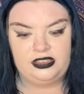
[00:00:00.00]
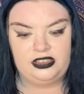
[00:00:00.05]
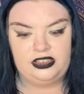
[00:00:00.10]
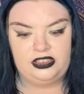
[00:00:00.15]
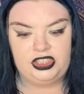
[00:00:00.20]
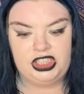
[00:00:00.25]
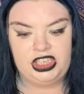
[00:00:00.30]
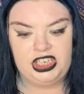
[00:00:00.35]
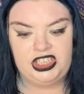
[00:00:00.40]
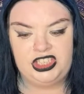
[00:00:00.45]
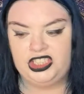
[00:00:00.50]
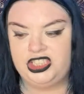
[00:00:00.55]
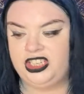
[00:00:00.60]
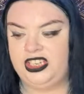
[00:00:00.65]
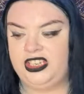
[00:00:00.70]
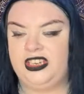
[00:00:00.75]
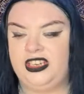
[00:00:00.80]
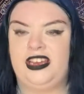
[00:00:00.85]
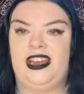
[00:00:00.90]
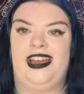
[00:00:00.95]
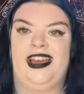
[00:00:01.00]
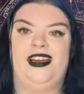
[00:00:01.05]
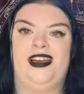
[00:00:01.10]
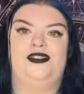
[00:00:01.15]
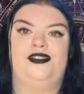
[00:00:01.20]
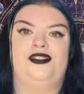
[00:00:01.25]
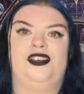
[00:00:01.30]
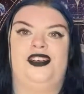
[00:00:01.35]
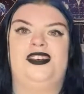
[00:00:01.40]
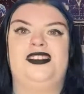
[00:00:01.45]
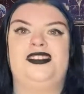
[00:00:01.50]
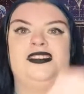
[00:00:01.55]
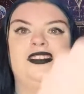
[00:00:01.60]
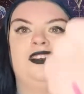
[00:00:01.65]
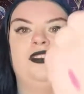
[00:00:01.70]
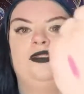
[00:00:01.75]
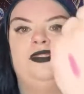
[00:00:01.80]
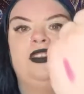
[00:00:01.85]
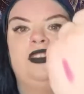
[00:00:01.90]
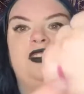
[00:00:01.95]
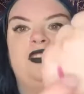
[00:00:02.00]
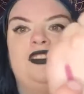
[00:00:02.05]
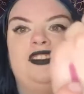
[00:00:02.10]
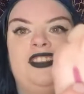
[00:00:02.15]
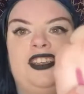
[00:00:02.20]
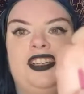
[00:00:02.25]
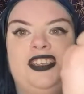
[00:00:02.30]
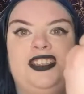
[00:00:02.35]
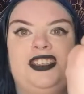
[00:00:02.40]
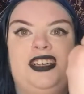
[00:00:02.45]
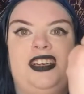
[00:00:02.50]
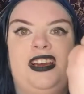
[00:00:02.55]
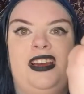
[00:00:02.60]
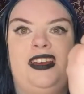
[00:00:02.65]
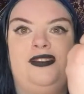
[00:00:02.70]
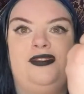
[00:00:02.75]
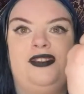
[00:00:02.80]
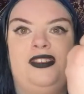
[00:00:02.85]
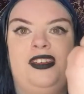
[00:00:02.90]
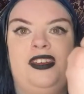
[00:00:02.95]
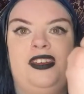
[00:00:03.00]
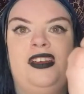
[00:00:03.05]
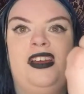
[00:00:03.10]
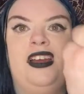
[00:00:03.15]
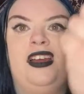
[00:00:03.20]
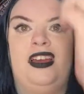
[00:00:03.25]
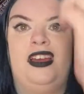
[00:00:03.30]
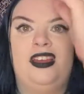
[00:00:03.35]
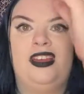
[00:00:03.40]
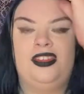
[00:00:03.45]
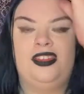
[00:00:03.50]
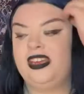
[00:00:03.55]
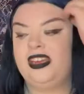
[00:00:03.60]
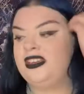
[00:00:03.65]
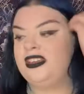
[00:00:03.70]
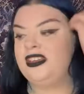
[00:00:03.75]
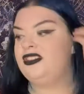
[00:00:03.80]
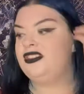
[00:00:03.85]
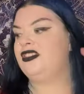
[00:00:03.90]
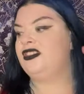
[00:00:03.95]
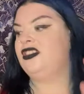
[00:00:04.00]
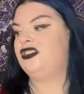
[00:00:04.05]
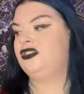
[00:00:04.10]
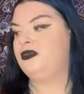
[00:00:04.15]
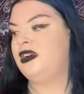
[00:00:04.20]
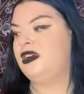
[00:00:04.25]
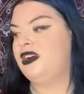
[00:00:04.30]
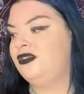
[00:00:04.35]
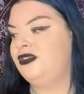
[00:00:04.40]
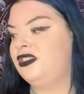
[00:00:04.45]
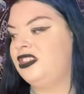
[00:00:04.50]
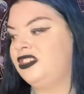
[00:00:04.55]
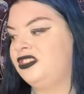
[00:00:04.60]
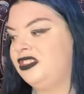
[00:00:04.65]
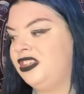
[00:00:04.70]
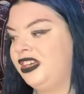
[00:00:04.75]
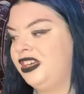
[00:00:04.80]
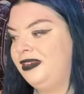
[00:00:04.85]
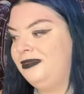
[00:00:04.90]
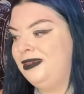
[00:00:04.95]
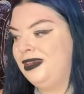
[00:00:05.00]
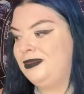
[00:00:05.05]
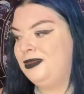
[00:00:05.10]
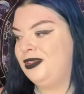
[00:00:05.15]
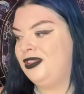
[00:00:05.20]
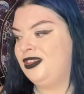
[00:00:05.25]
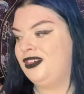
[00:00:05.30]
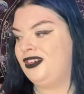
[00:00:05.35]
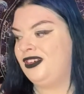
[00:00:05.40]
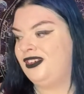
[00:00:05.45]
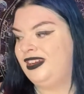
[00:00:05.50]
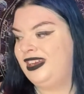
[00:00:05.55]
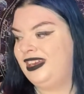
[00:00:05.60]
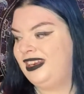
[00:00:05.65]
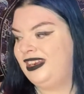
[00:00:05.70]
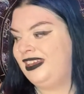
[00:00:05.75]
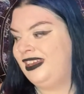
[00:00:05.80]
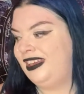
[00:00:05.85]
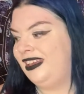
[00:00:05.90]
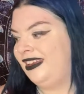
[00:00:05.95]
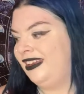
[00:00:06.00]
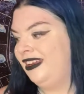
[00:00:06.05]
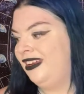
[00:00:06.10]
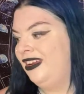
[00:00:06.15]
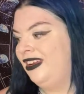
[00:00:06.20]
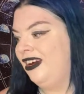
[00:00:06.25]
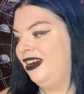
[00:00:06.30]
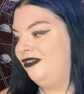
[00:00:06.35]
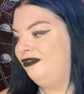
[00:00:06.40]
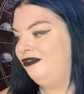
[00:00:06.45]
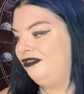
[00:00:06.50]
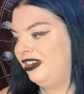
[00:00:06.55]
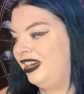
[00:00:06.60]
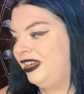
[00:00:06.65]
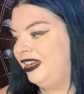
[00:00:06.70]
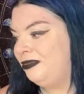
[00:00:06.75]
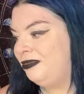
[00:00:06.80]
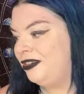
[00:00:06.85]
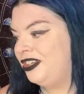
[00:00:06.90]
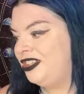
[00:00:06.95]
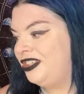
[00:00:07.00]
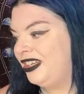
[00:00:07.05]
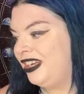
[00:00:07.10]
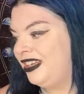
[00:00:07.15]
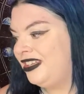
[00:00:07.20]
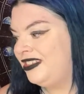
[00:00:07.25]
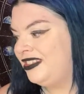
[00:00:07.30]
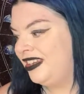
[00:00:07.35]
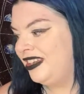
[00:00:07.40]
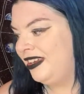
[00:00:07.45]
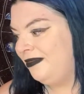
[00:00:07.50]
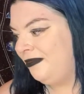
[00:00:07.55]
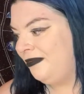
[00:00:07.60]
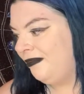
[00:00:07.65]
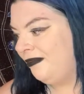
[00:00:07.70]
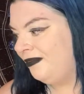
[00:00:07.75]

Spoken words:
Cheshire Cat Fur. So this is Cheshire Cat Fur. Thank you to the 12/13 people that are in here. I really appreciate it.